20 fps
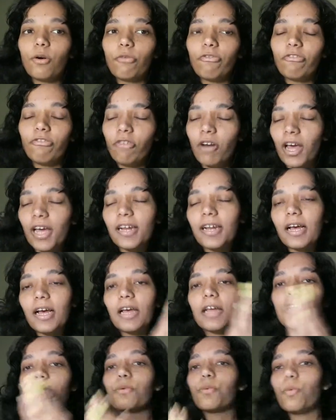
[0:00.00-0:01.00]
read
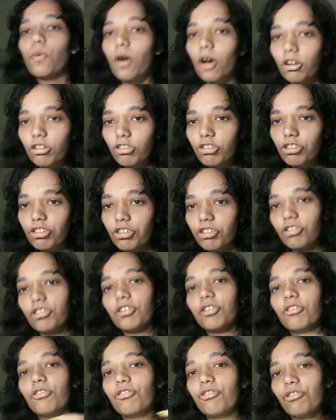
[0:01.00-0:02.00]
and watched
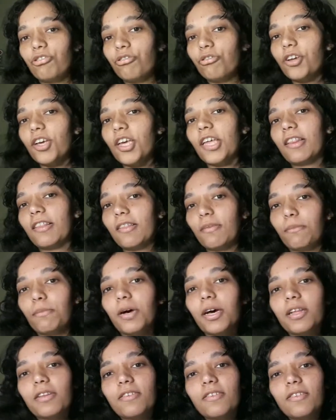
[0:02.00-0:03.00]
during the
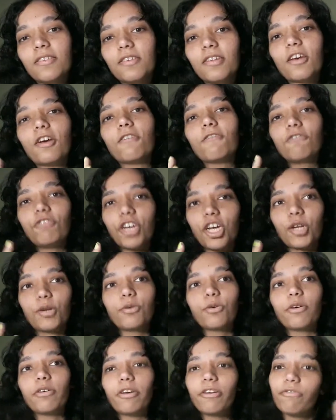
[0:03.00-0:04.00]
months of
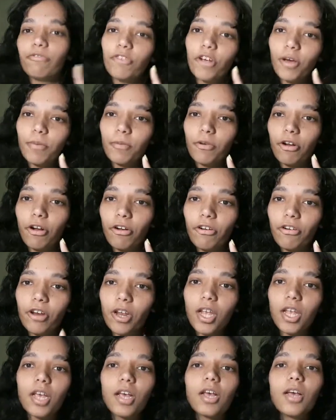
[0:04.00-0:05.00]
January and
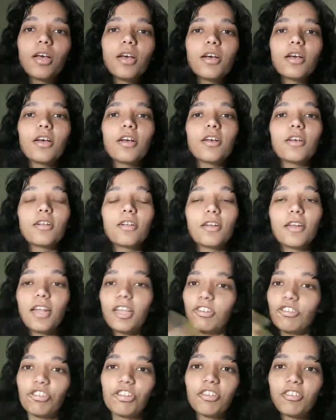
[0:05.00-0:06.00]
February.
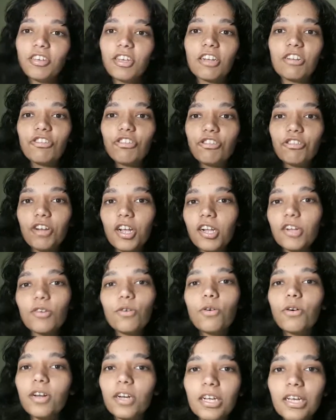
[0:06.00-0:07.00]
Let's just get straight
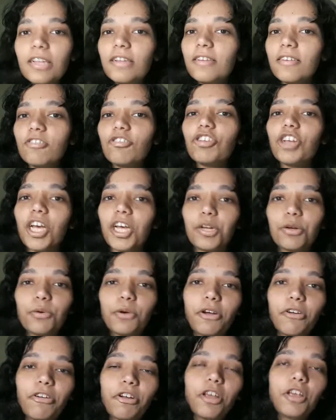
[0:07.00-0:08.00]
on into
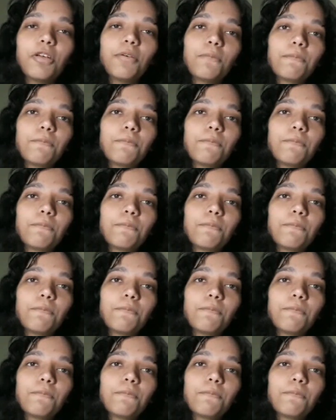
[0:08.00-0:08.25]
January.